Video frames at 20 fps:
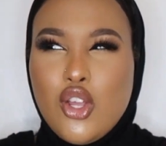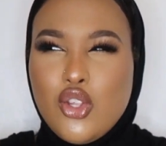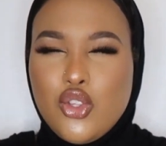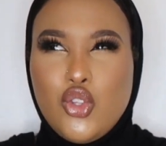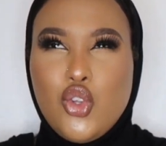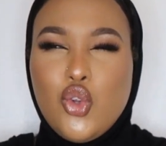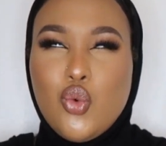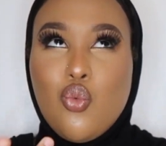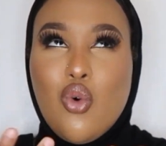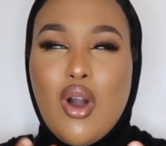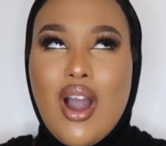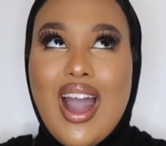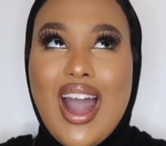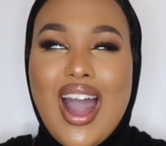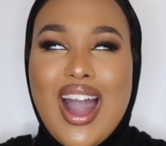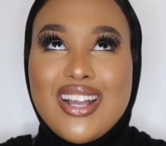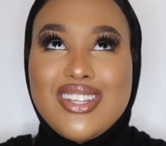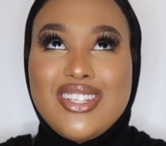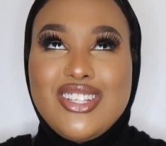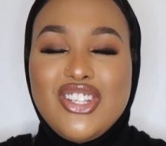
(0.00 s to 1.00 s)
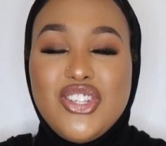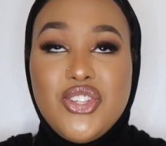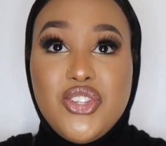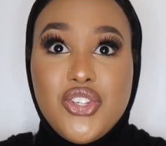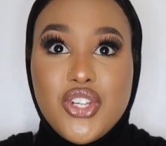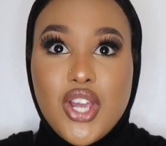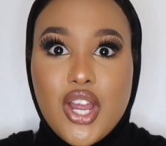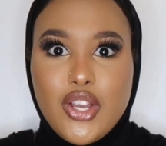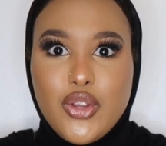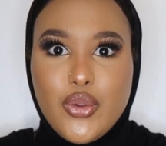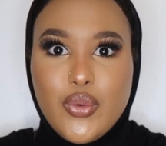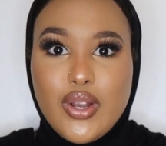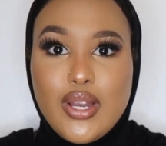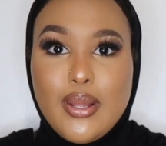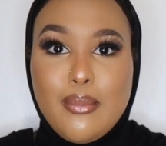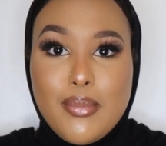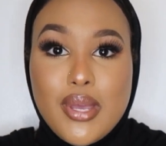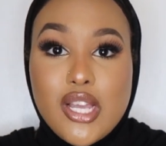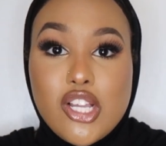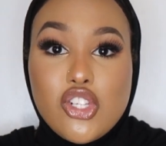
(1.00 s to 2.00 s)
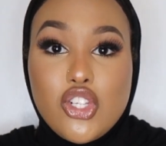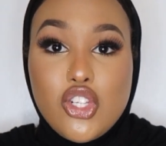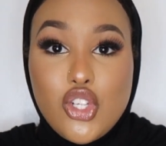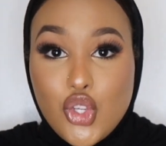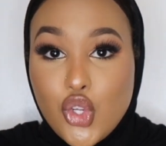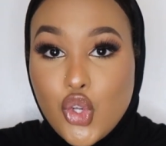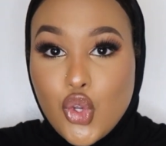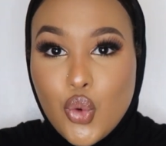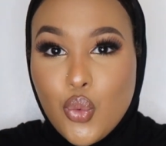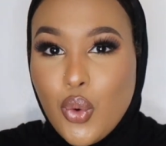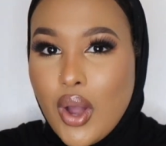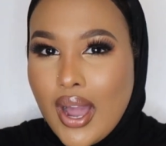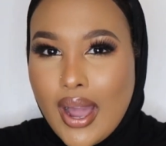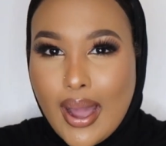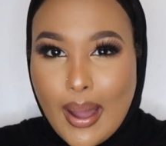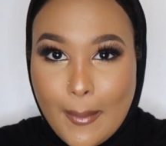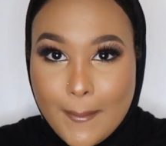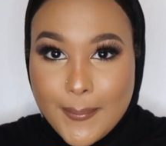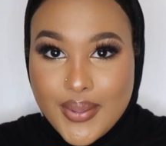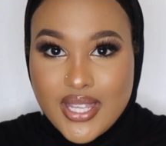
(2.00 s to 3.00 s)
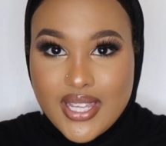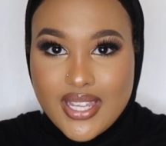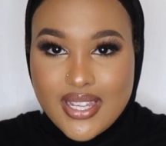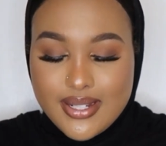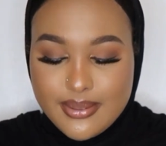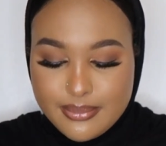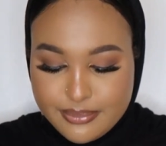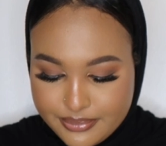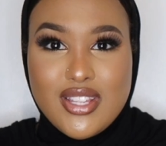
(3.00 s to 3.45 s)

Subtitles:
do what actually genuinely makes you happy?